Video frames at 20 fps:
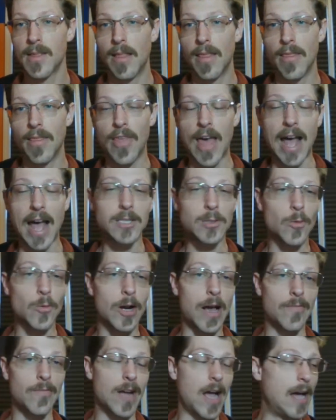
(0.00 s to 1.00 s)
that's what
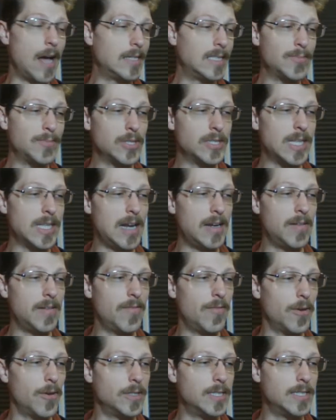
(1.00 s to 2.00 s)
I've got to present
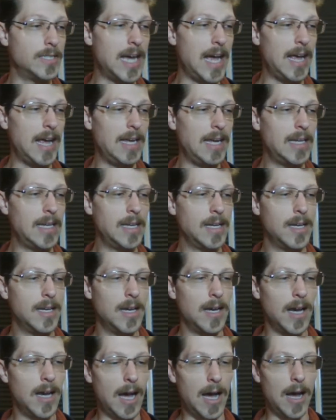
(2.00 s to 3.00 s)
for today.
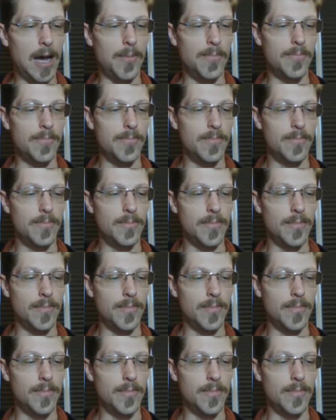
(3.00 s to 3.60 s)
I'm